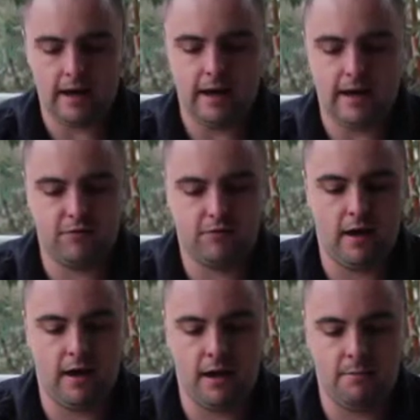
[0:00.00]
It's
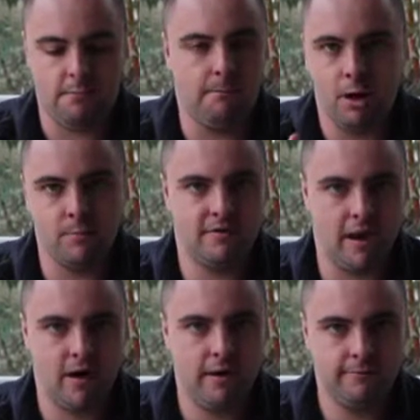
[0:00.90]
a
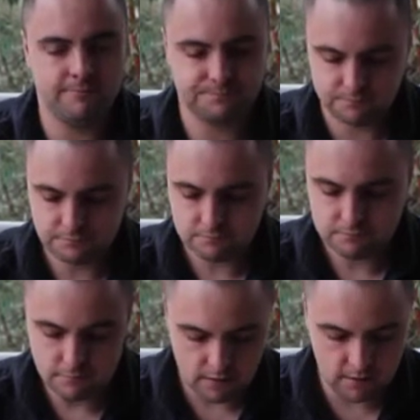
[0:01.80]
momentary,
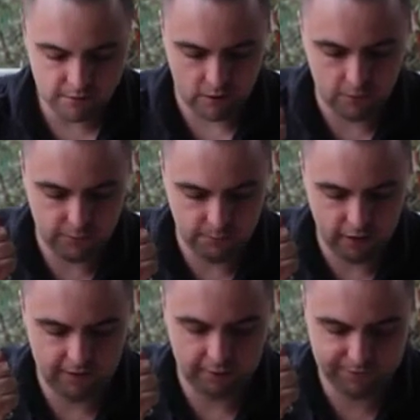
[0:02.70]
so if you
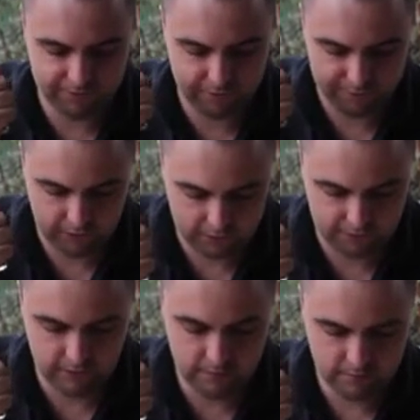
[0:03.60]
press it the first
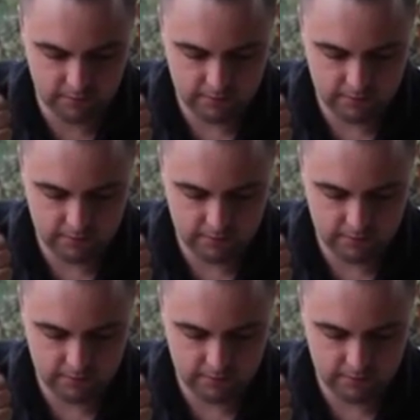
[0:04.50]
time,